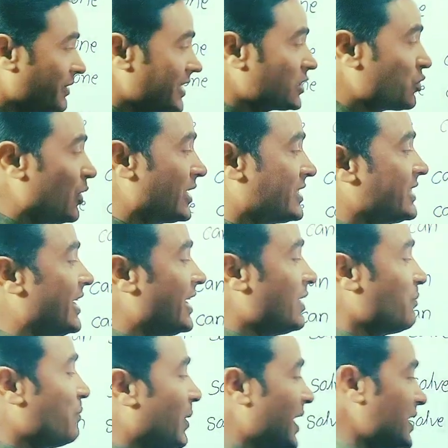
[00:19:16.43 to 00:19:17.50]
this
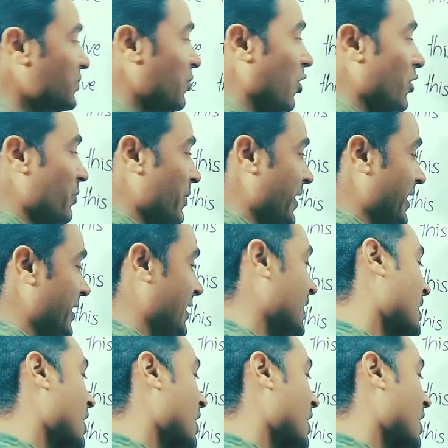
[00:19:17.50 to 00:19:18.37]
question but for me.